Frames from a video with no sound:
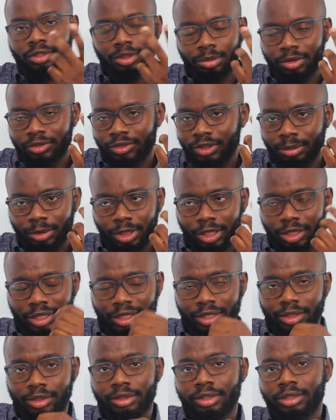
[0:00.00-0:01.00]
Some of them are
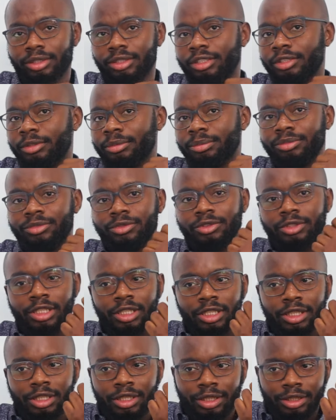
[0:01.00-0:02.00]
like
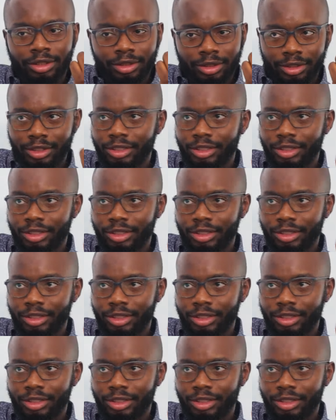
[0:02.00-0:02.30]
the